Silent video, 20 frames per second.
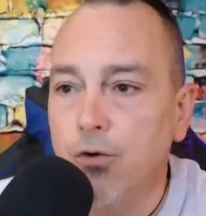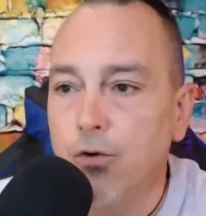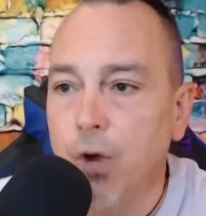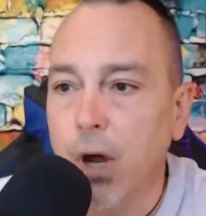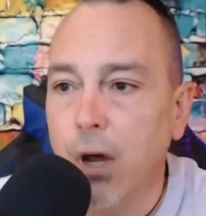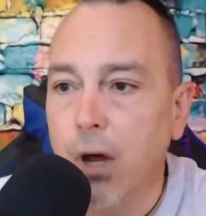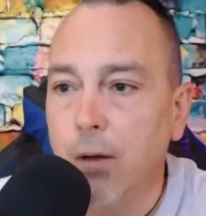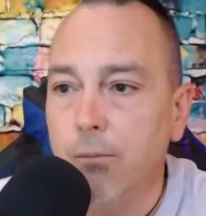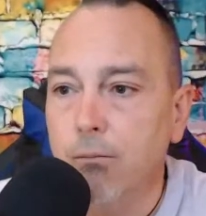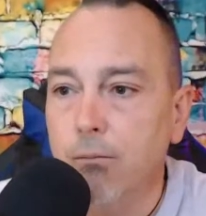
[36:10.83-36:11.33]

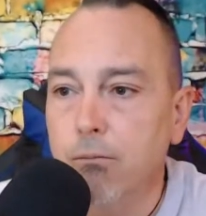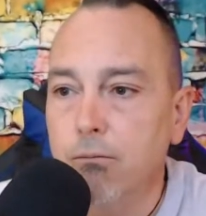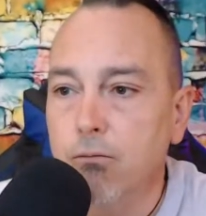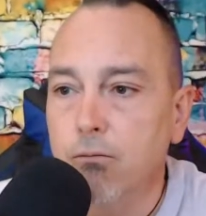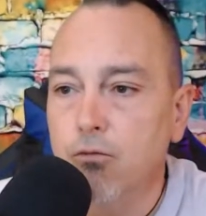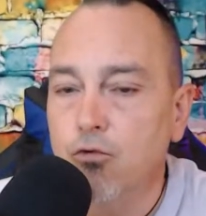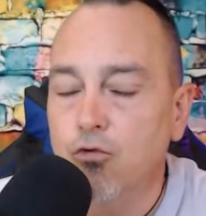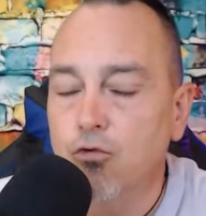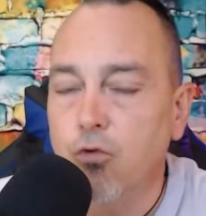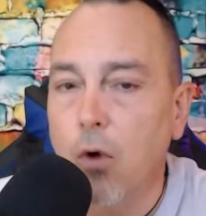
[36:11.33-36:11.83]
I'm
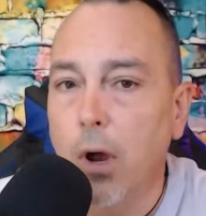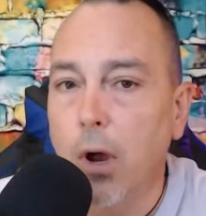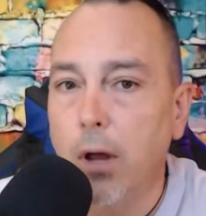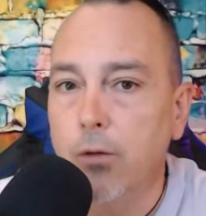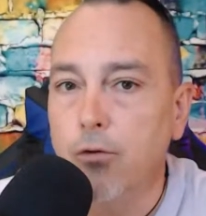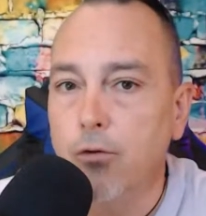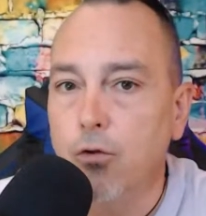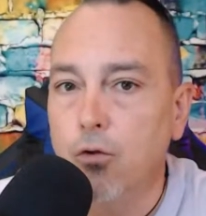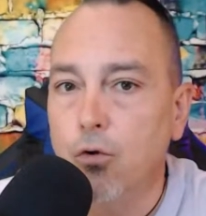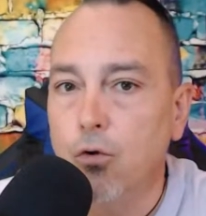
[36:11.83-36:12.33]
trying
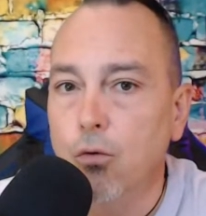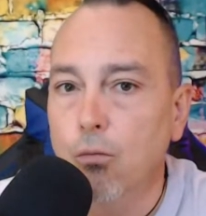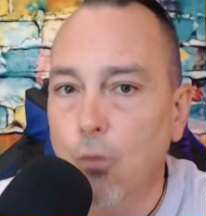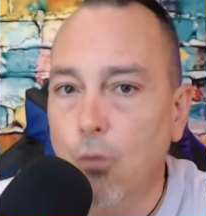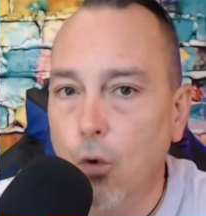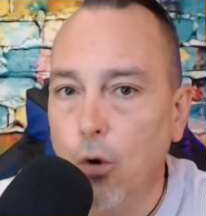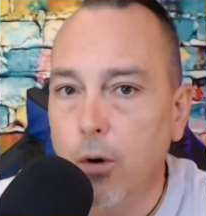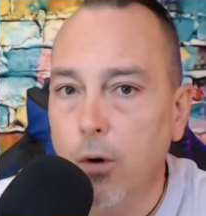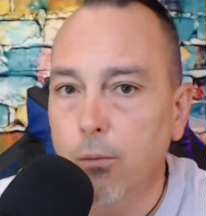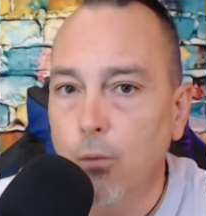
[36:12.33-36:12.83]
to do
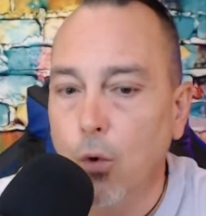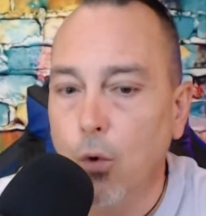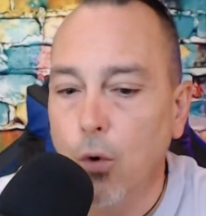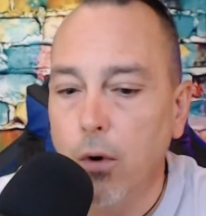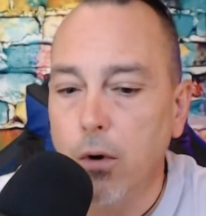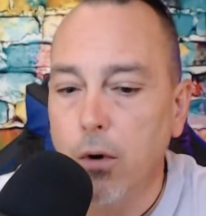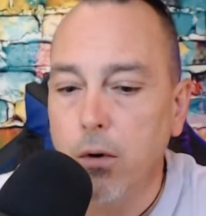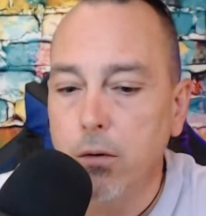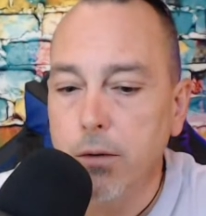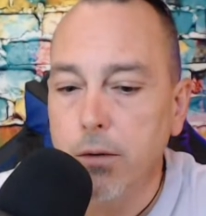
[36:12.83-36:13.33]
more and
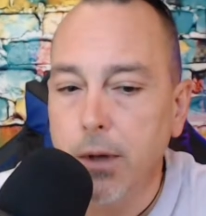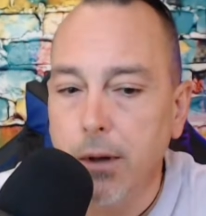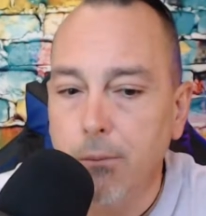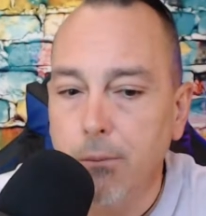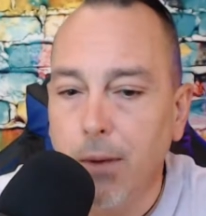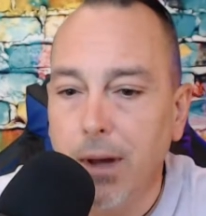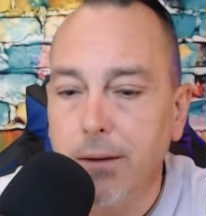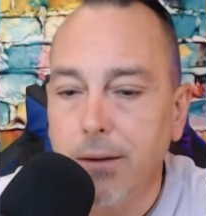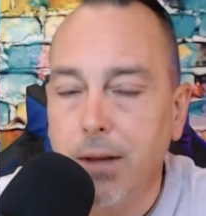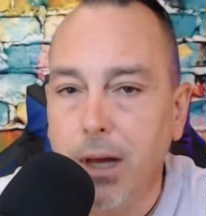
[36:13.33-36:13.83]
more in
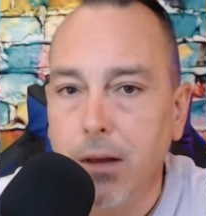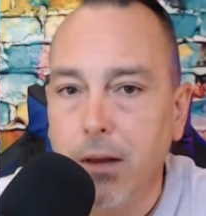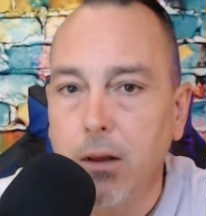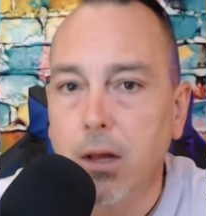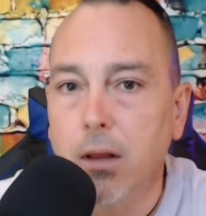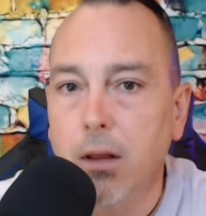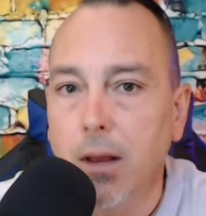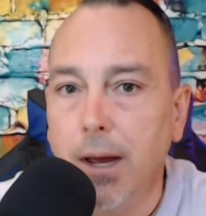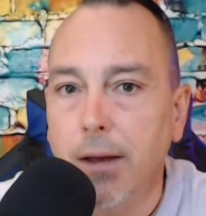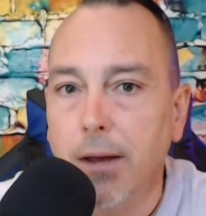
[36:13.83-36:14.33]
my daily
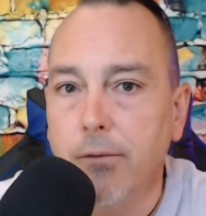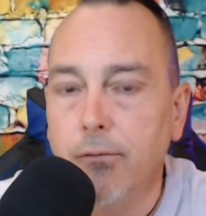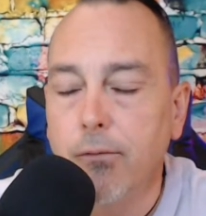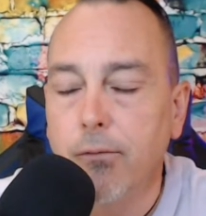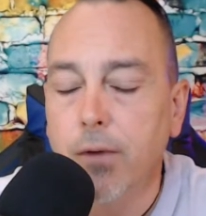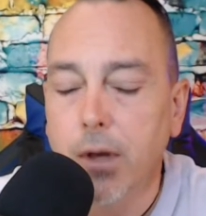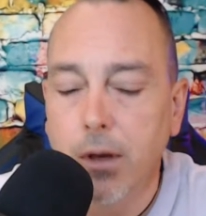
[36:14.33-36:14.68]
life.